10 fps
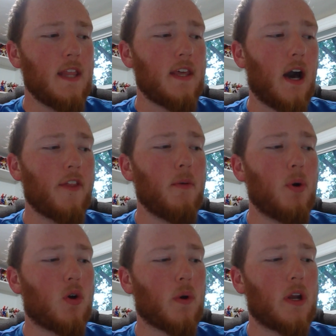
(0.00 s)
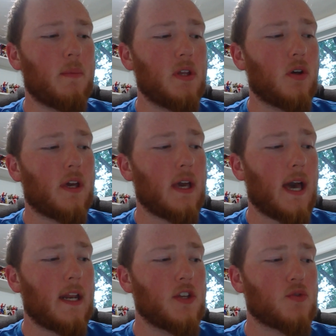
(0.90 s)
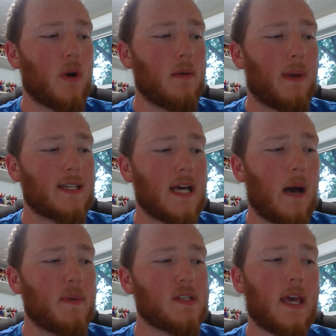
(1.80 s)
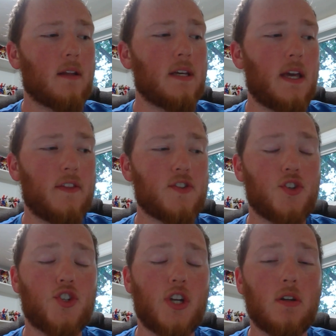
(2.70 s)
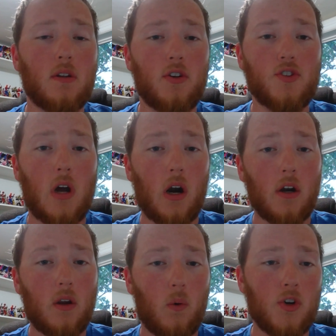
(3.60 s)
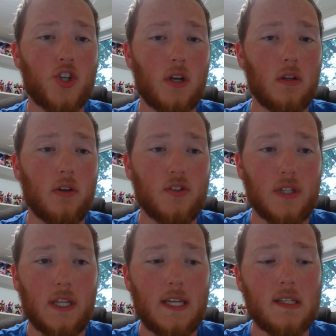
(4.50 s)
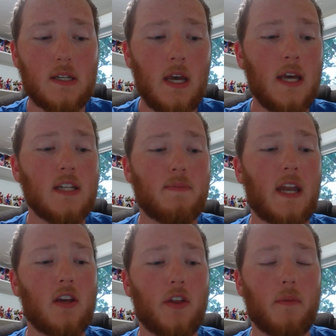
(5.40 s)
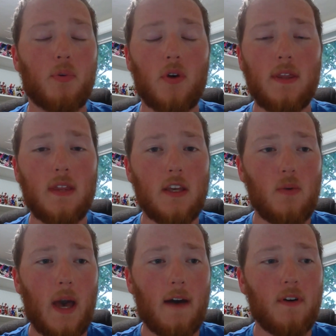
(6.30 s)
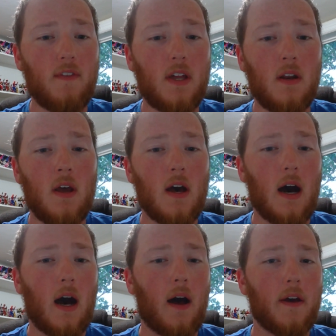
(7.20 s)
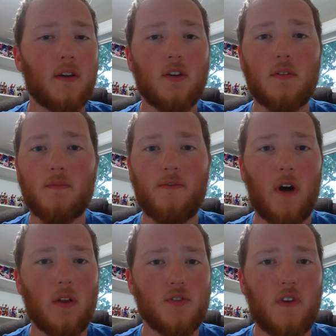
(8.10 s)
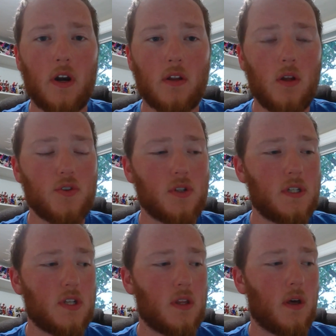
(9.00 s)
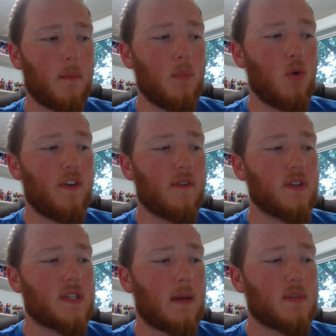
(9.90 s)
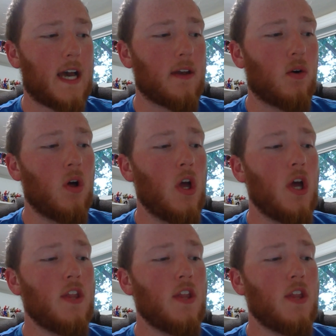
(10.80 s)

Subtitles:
The other book we're going to be looking at is written by Thomas Kelly, and this is Schindler's Ark or Schindler's List, depending on the print that you have of it. Follows very closely to the movie of the same title.